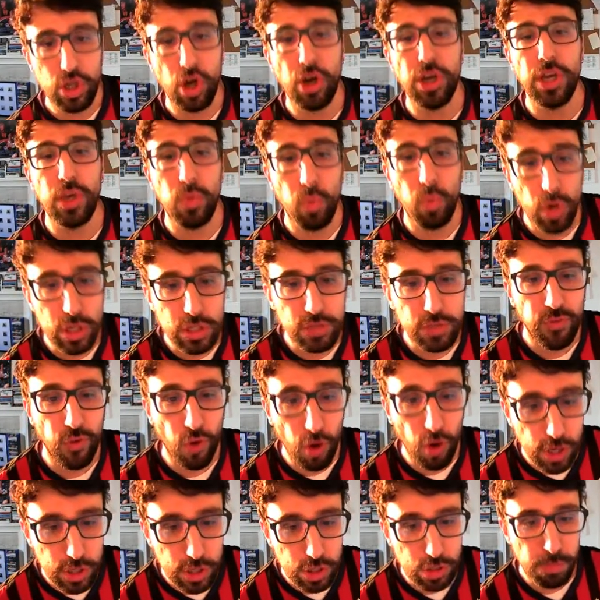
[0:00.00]
So he was
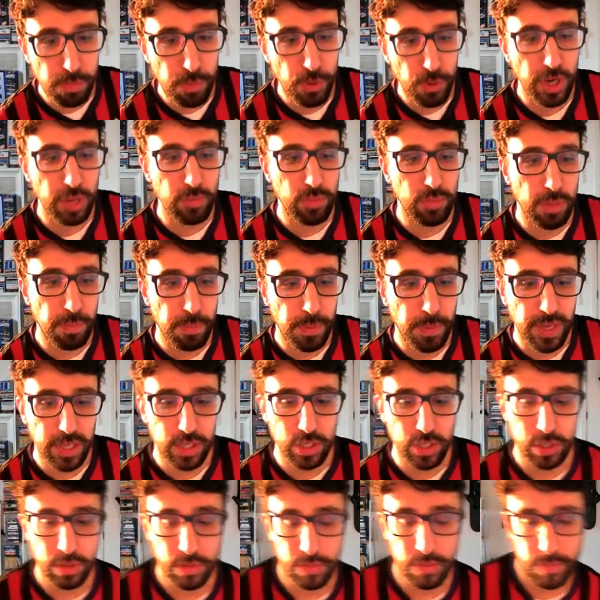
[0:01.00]
forced to put in the pitch.